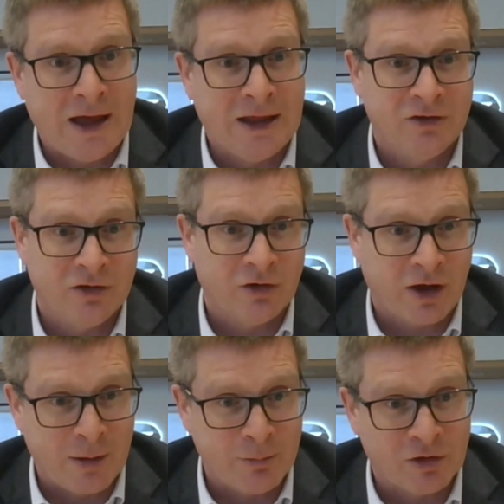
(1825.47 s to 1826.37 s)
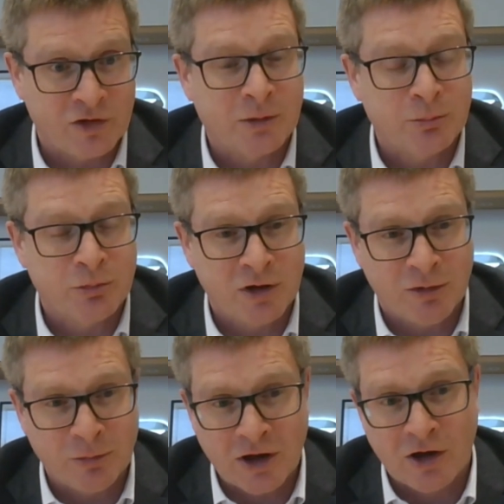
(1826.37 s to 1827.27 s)
and in our cabins like premium
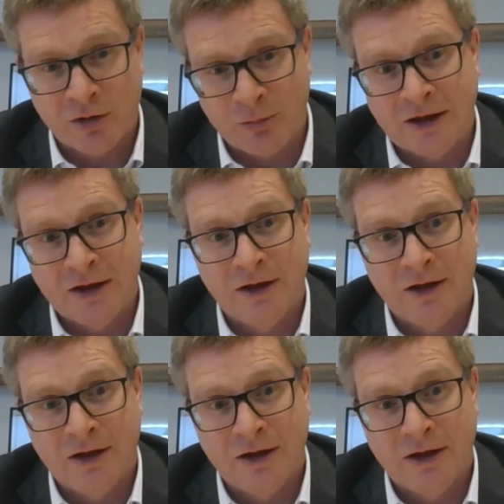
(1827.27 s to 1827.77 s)
economy